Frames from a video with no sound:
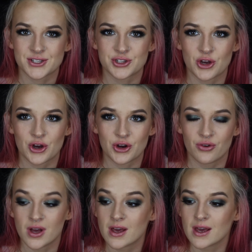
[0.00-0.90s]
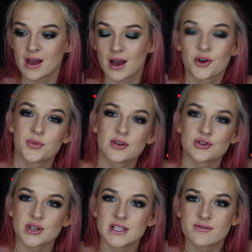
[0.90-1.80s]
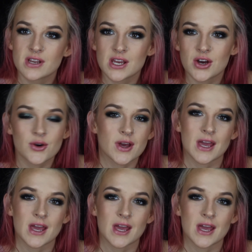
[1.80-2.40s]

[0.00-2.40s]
So I hope you enjoyed this video,